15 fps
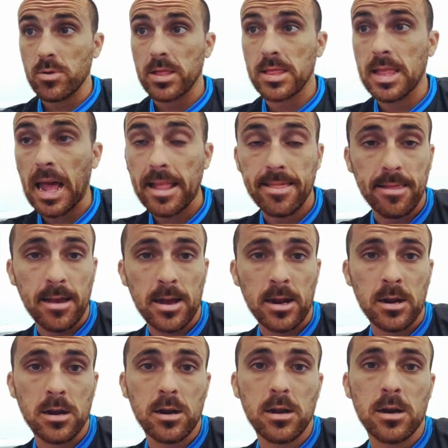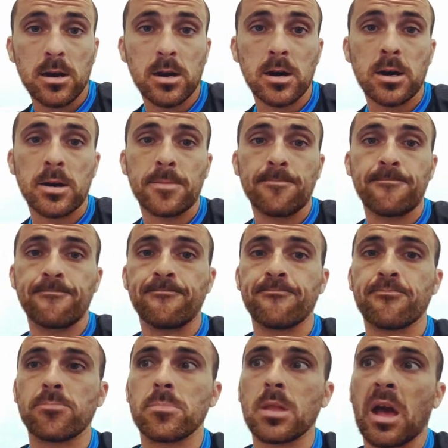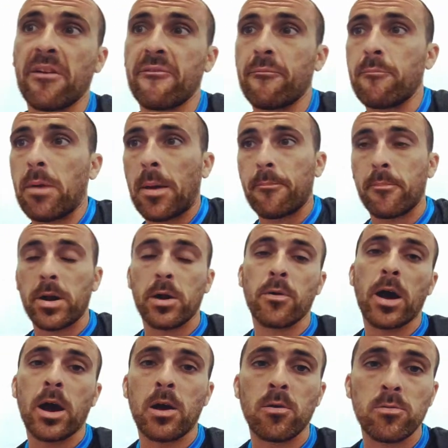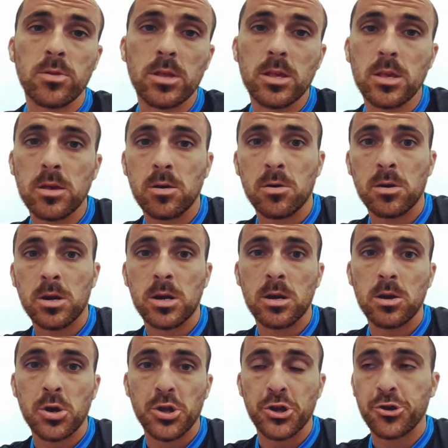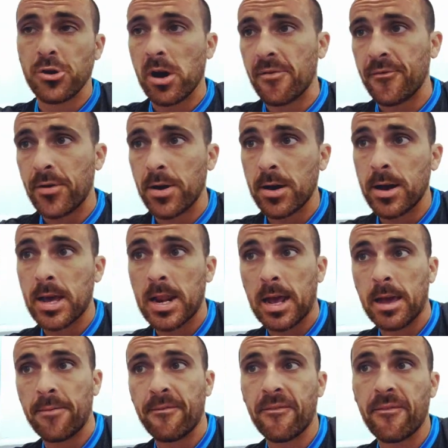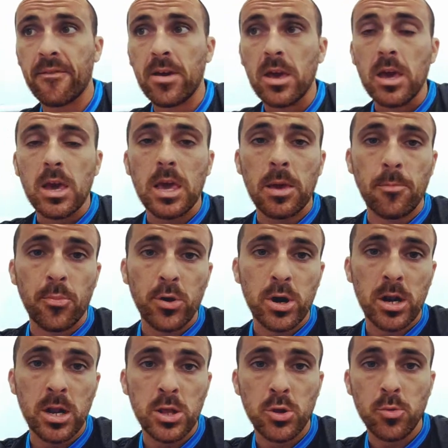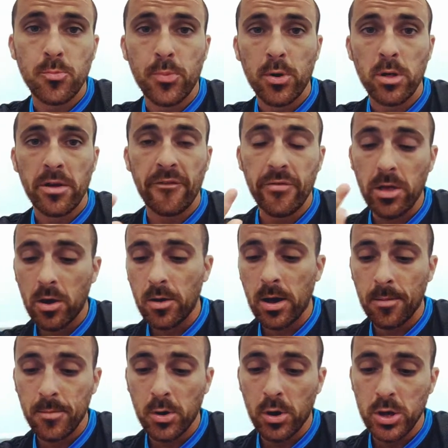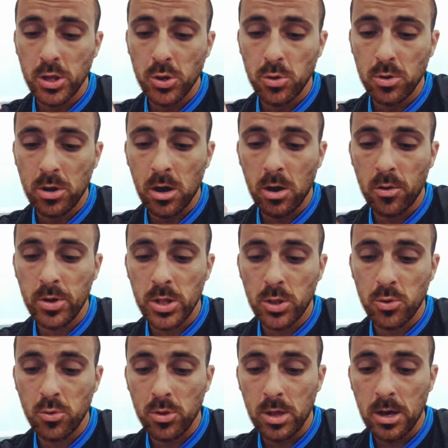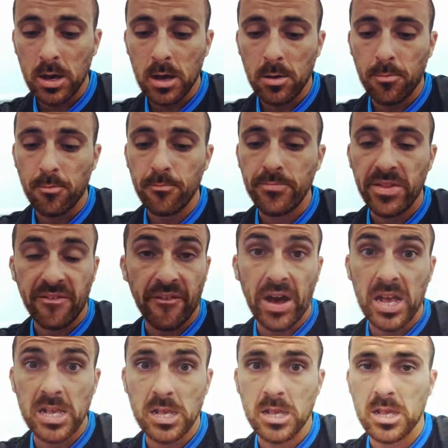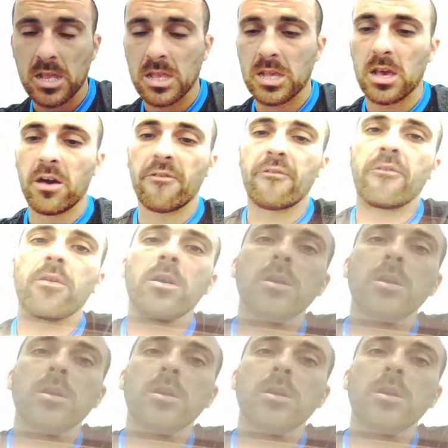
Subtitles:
with that done, I've mapped my route on Strava, and I've imported it into Polar Flow. I'm going to go into the device itself.